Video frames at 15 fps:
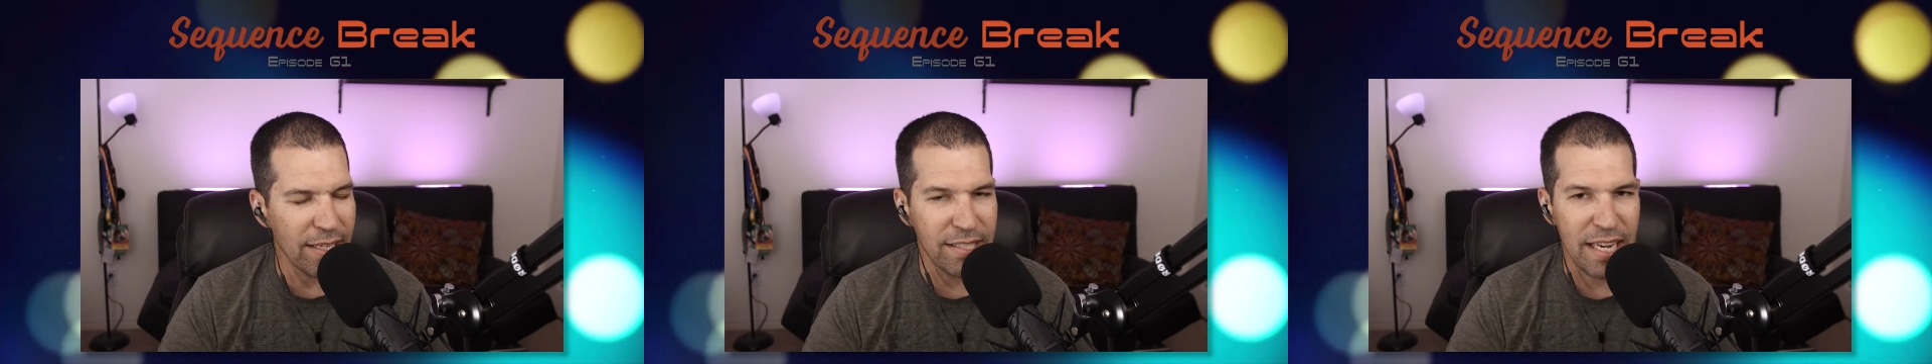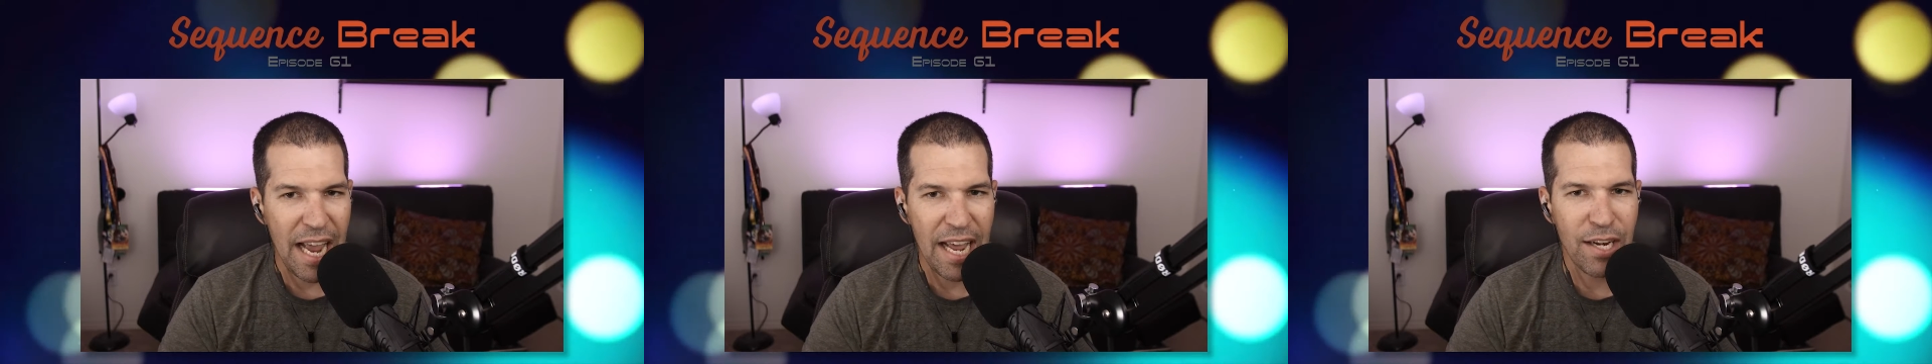
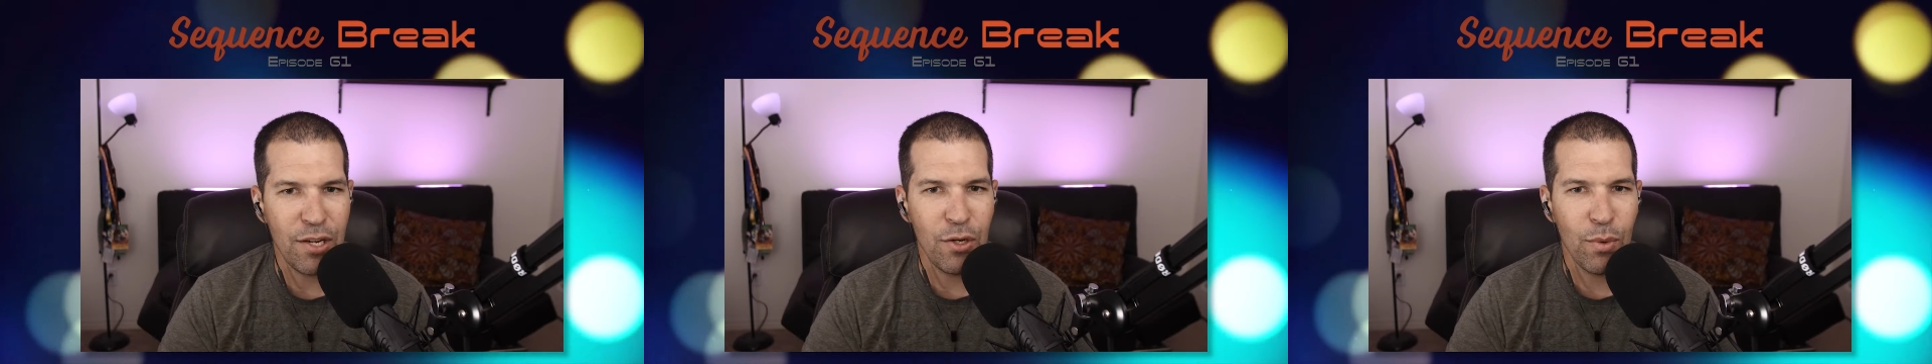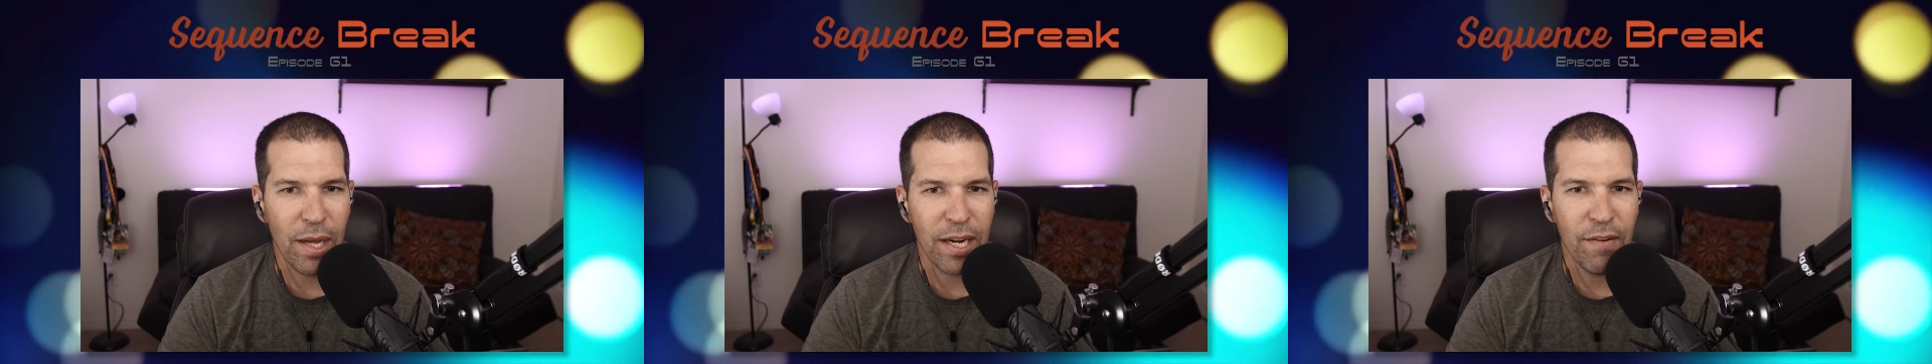had to
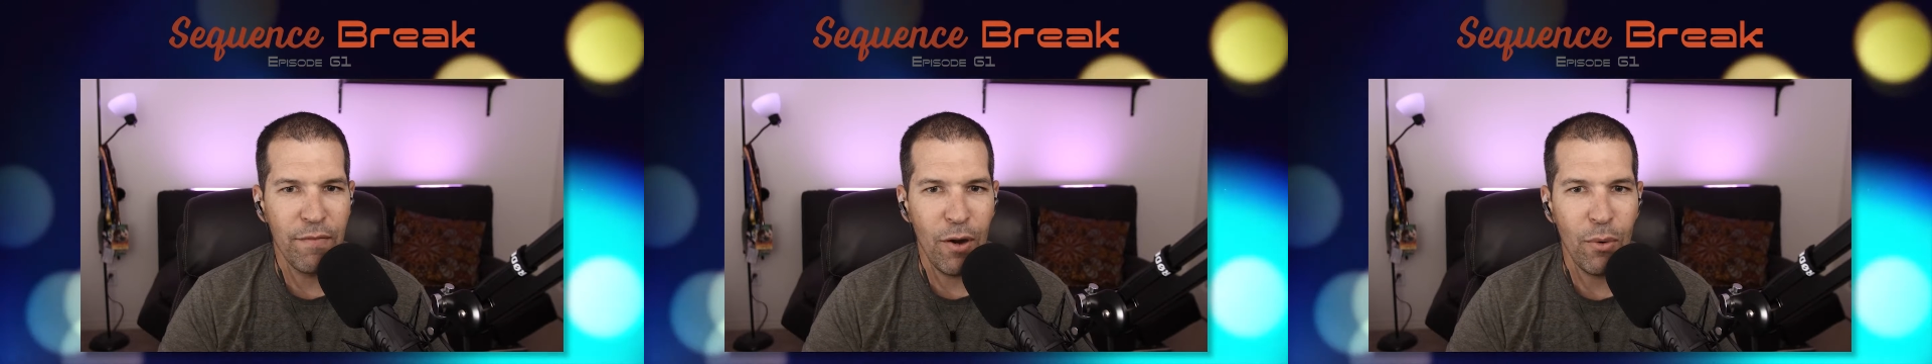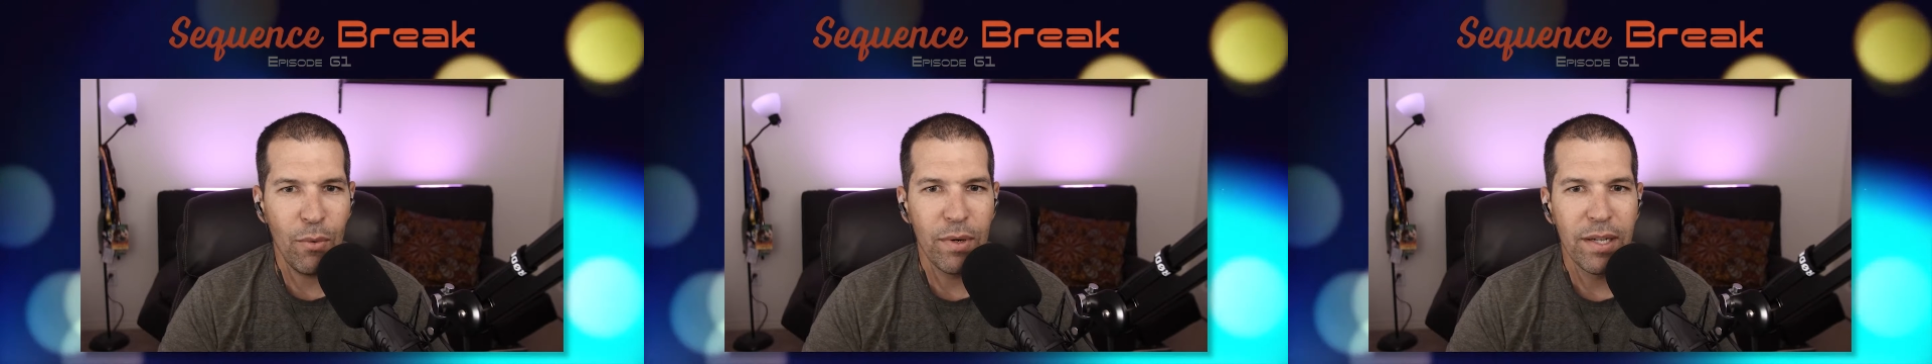do like a
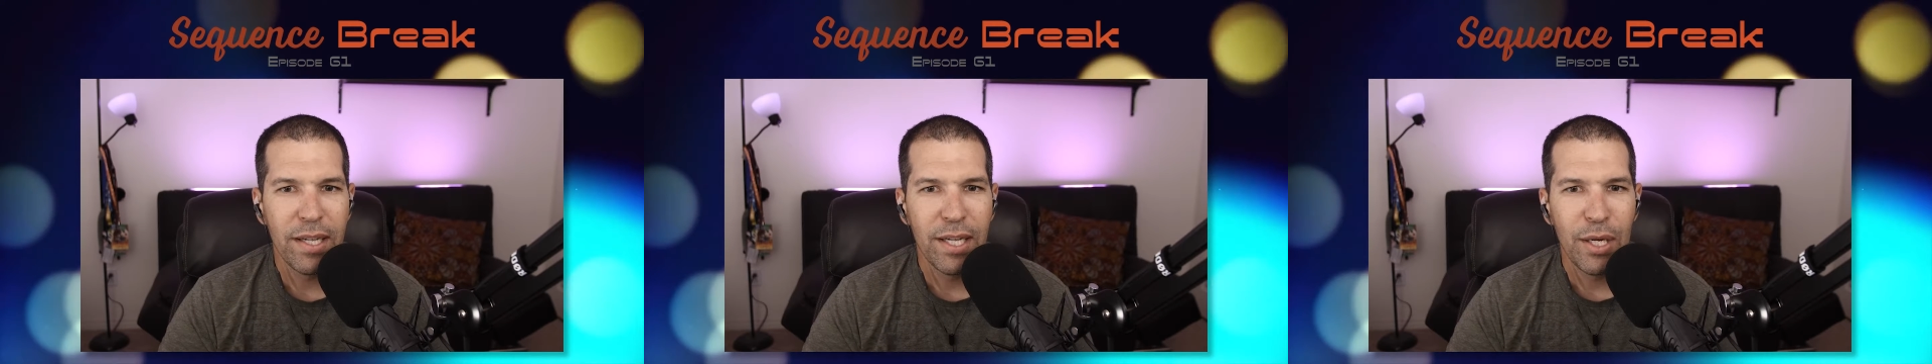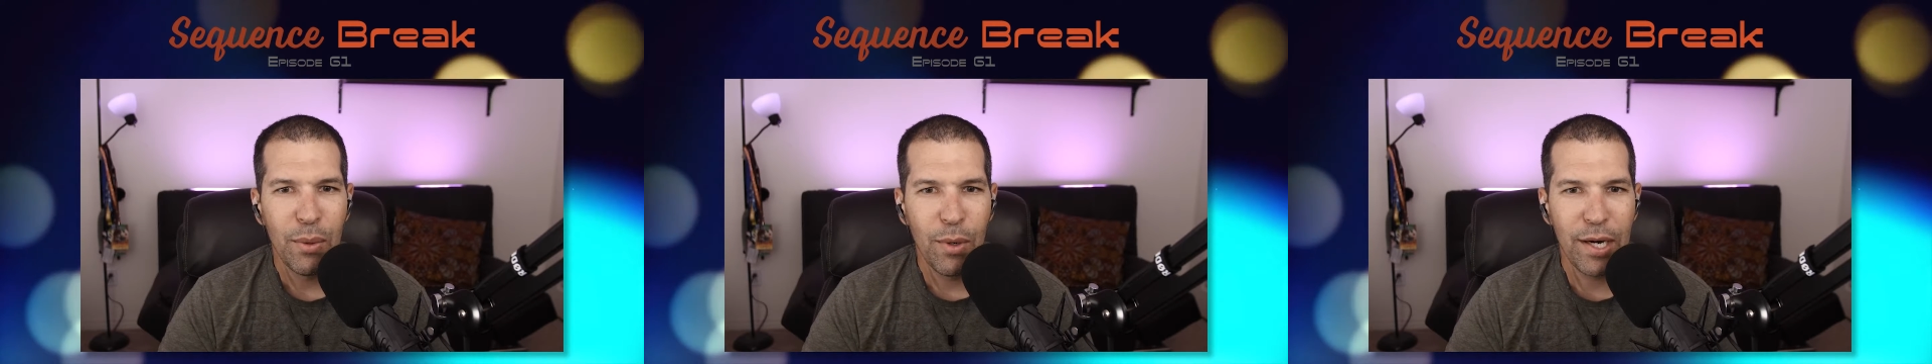vote
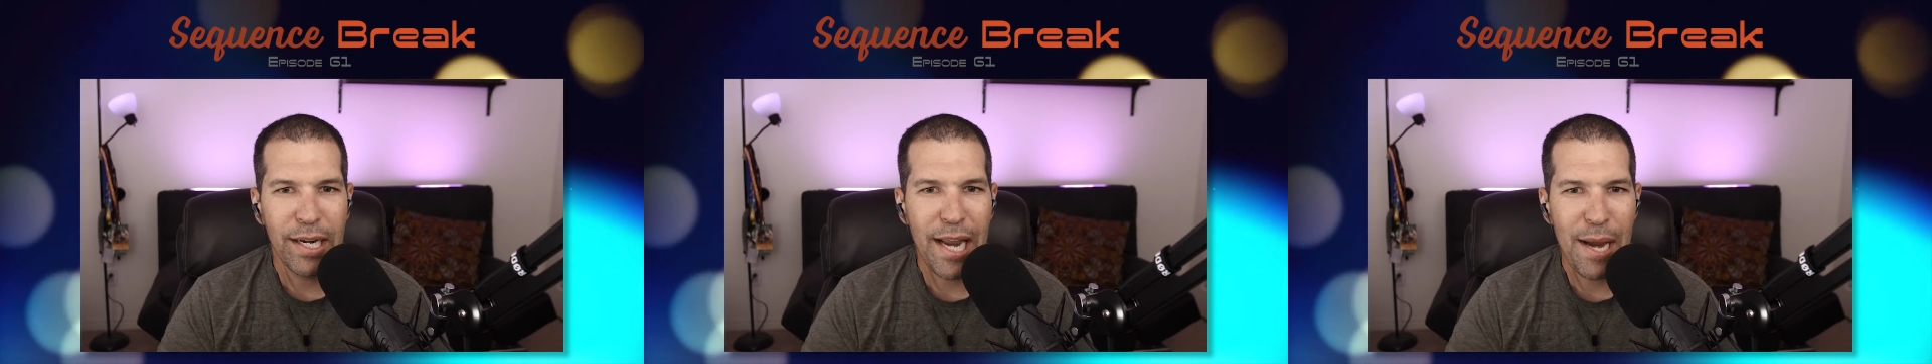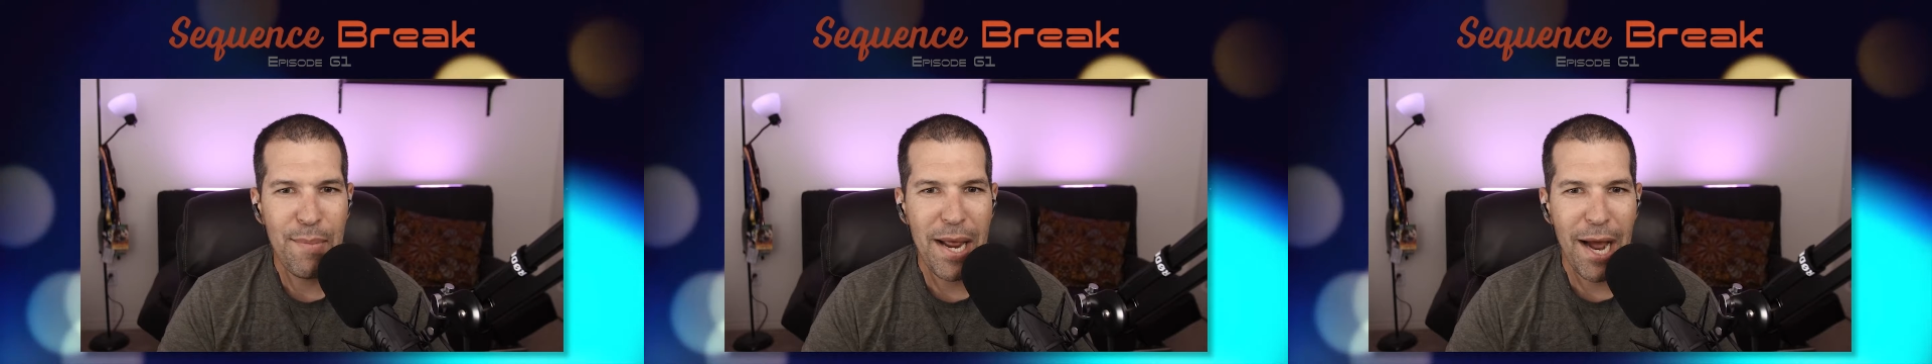where it
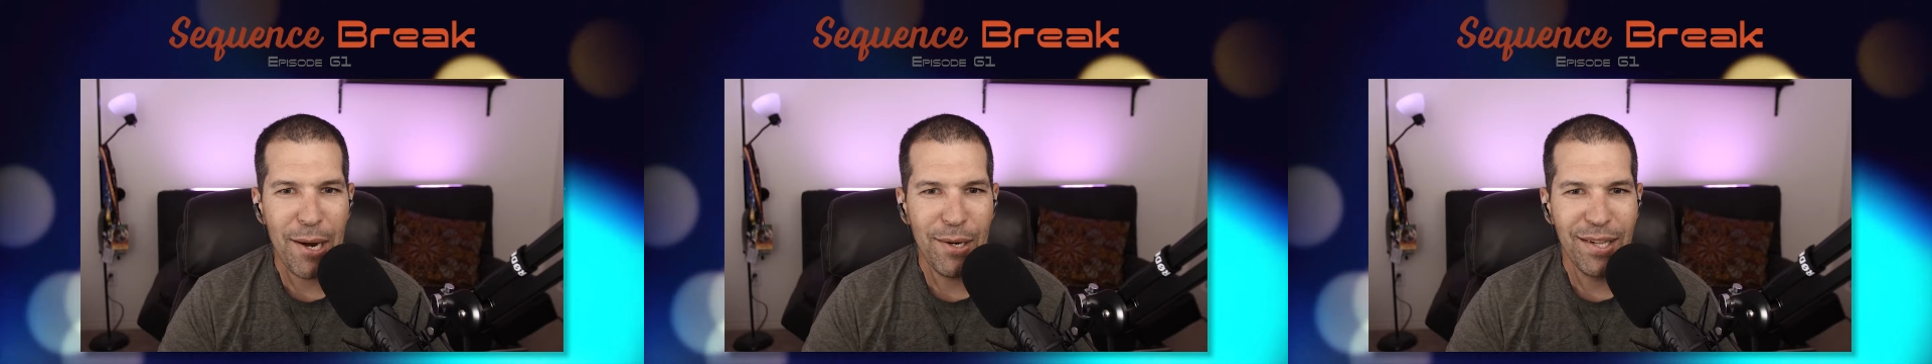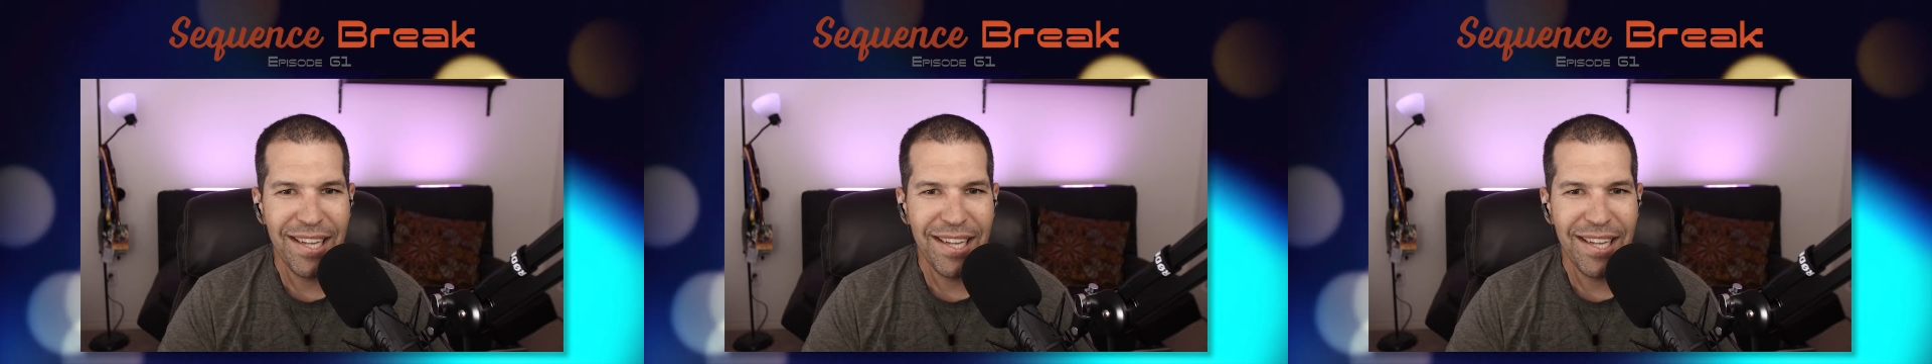came down to